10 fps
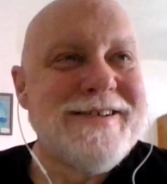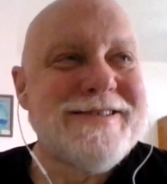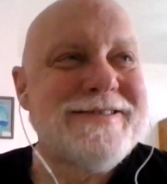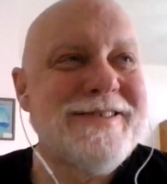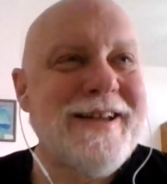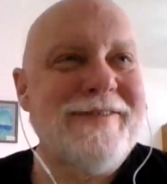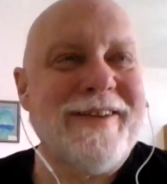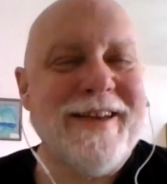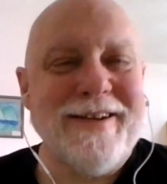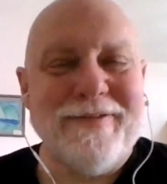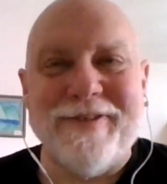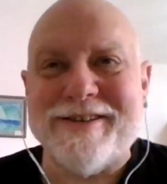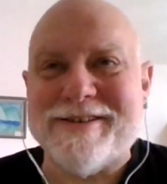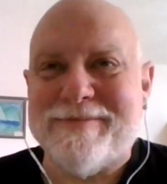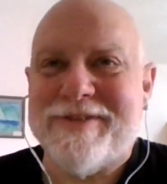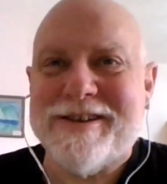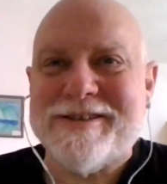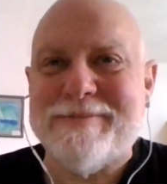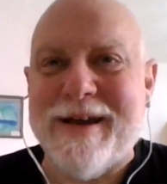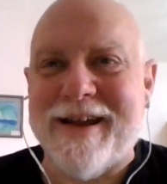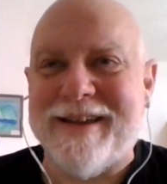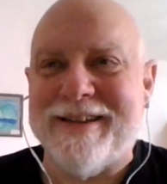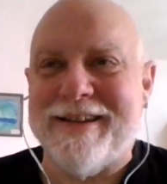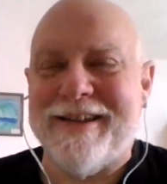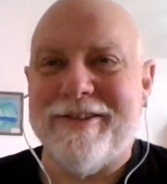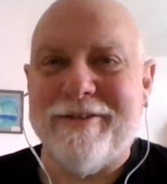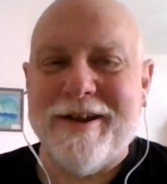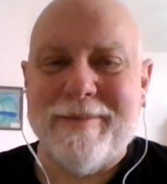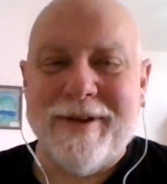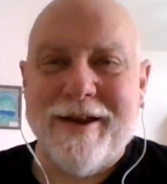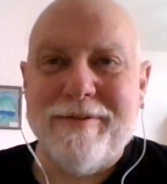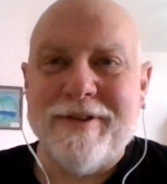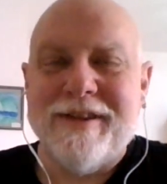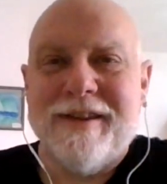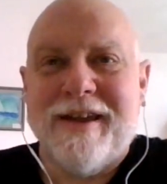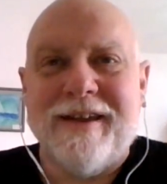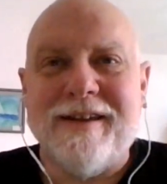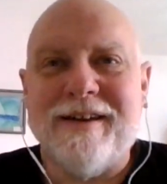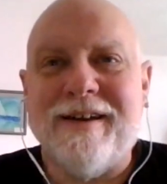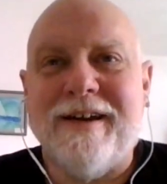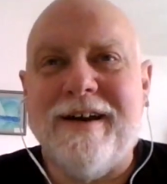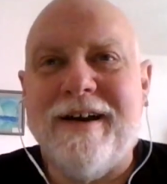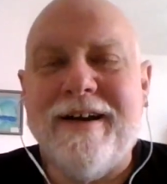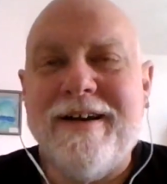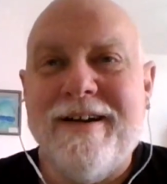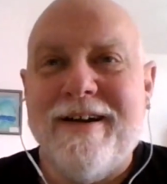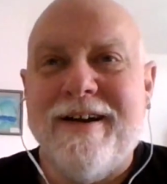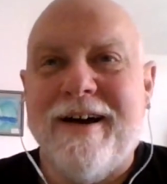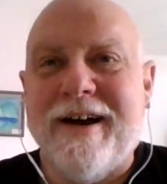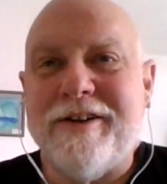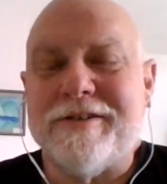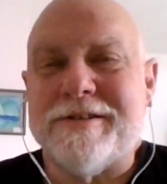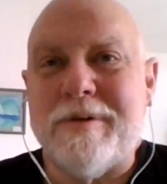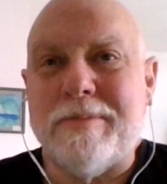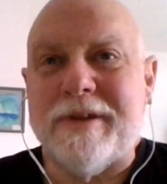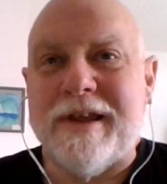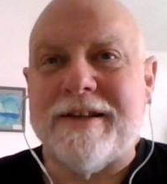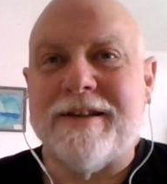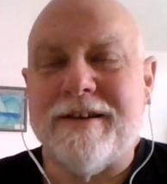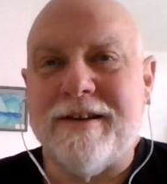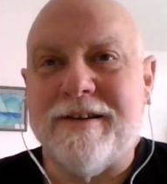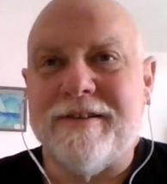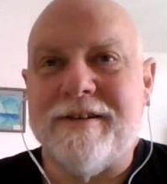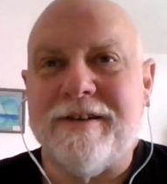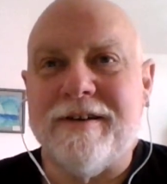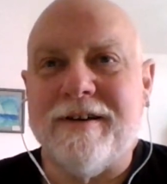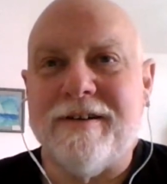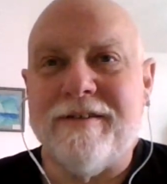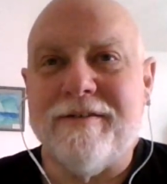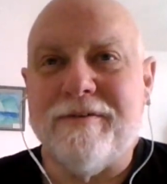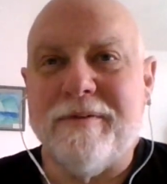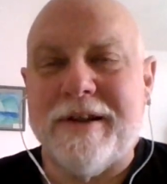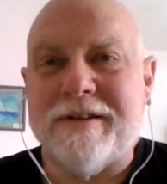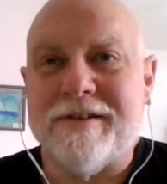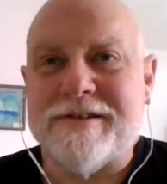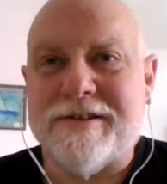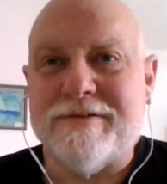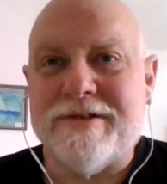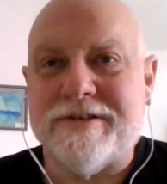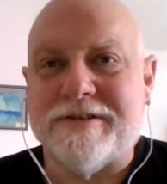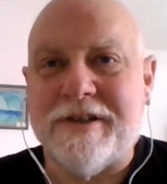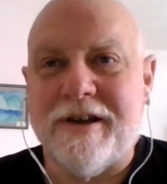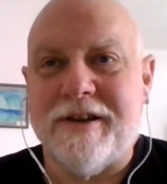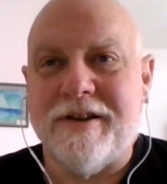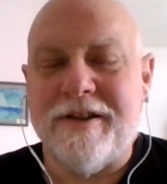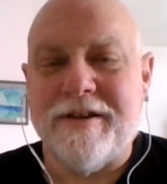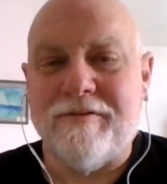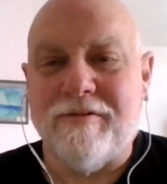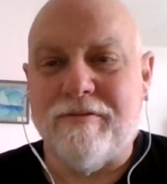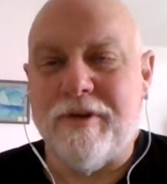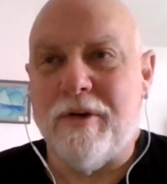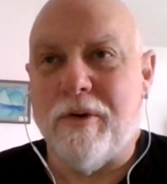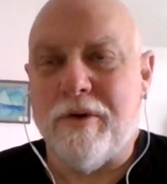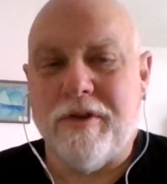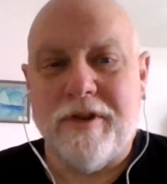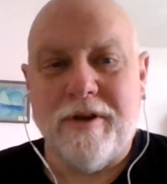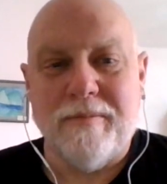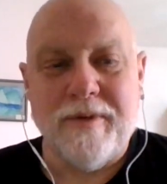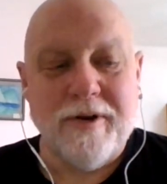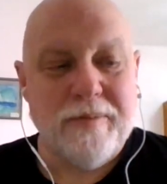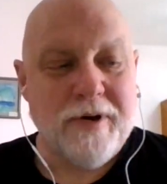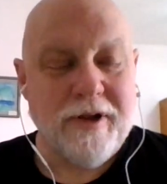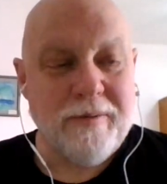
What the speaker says: So they have to kind of fit some things back in the other way. But I really like... I know some people like to wait till the series is done and then reorder them, you know, put all the